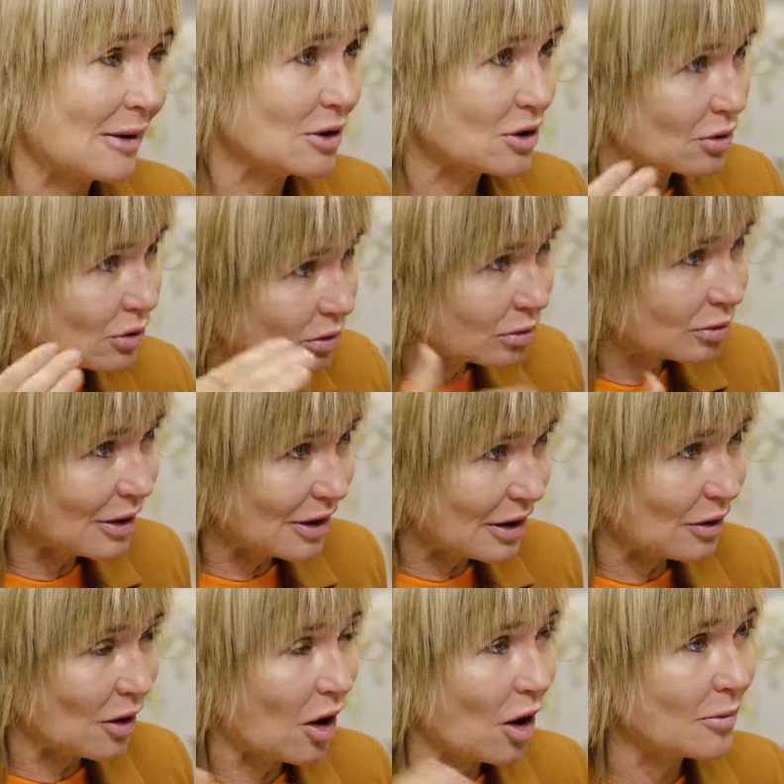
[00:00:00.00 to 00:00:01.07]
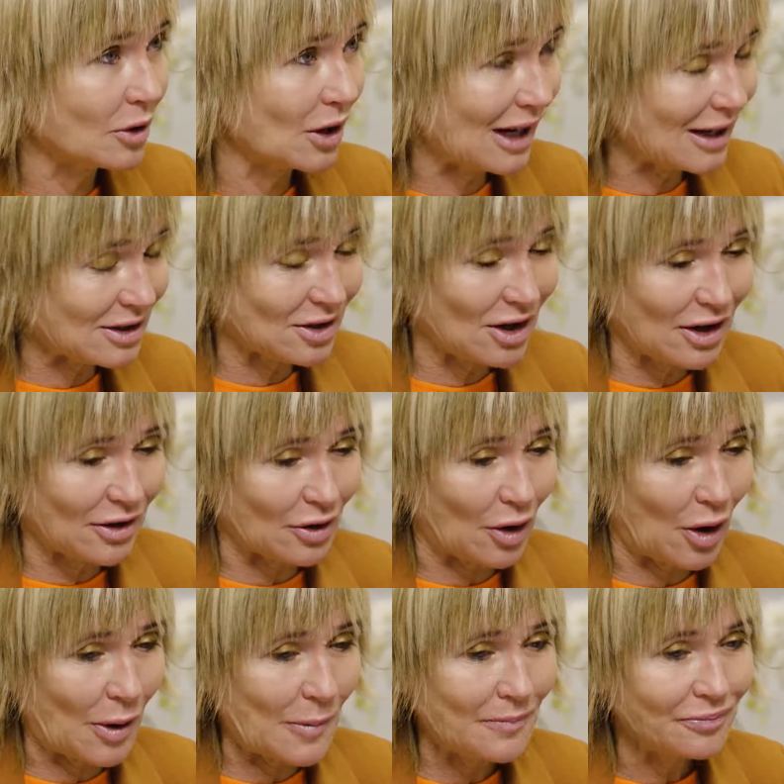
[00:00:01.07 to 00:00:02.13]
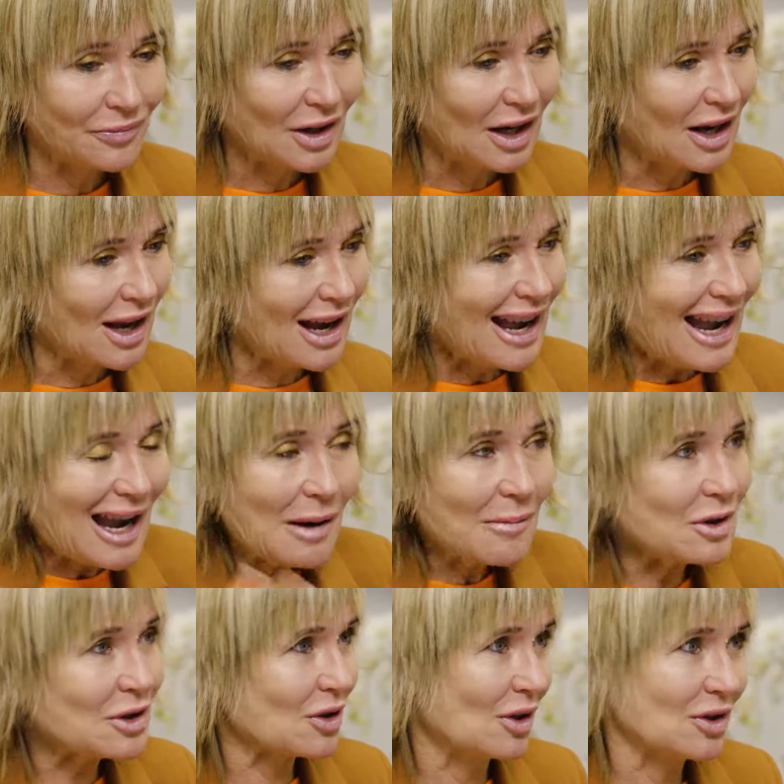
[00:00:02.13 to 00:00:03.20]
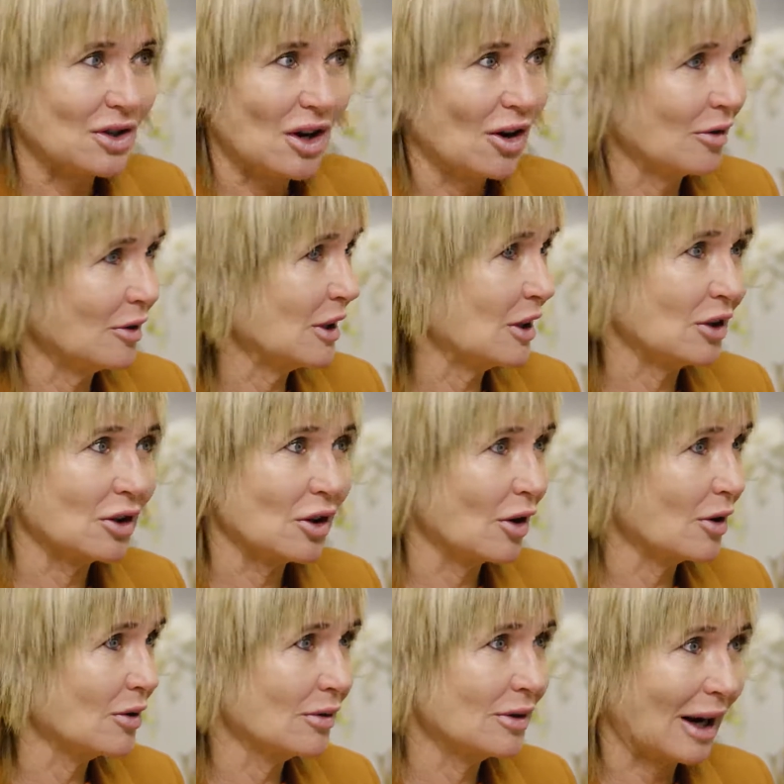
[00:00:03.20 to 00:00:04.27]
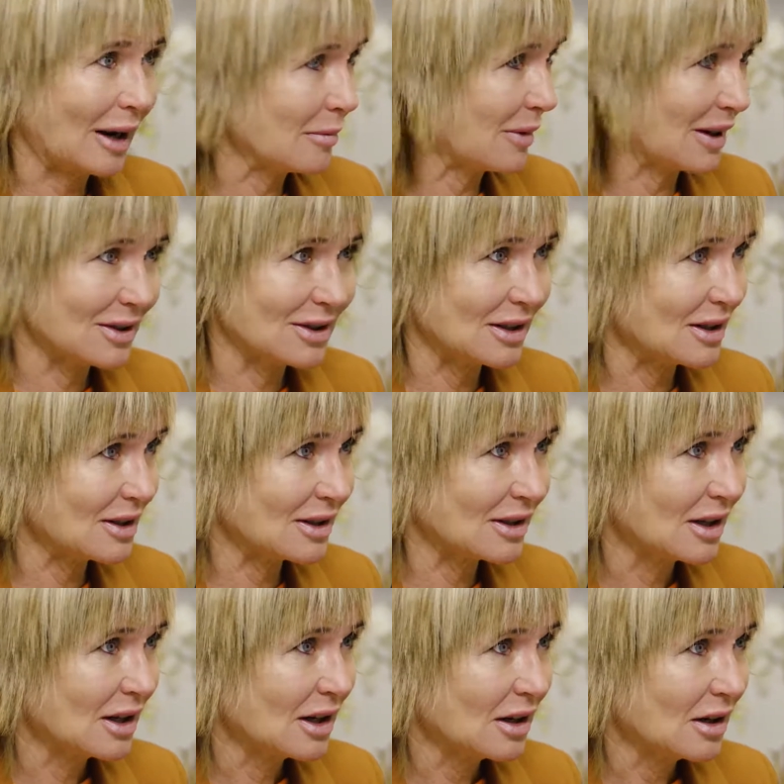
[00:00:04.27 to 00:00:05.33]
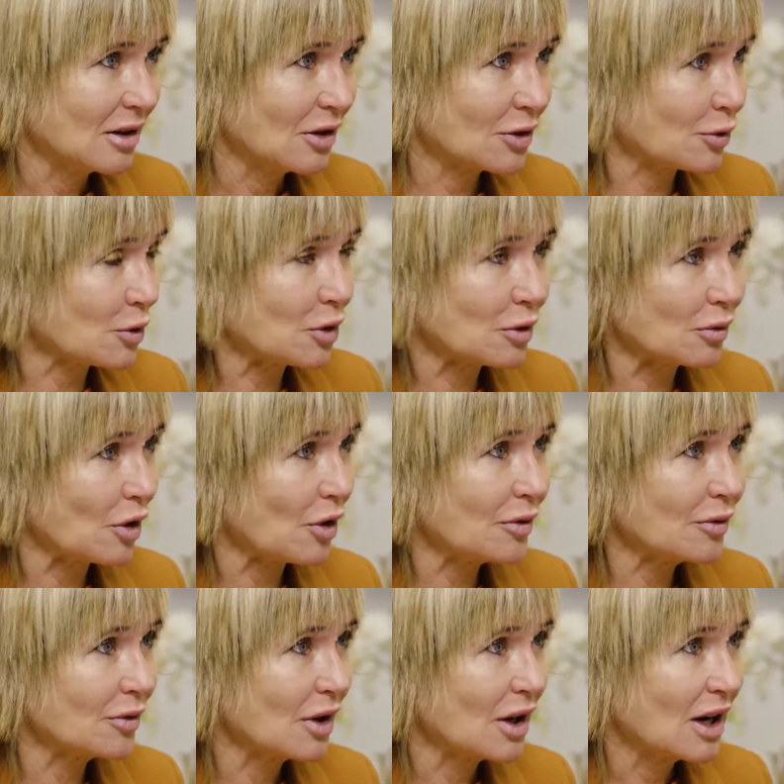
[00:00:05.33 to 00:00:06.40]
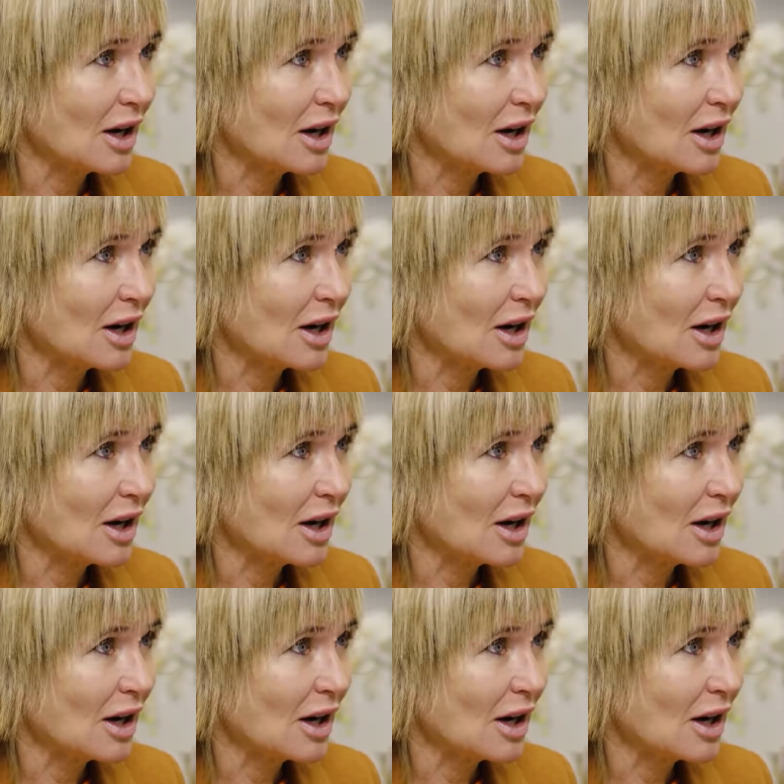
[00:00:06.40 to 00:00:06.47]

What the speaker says: now it's all within the home, not outside of the home. Amazon's only going to go gangbusters through the roof.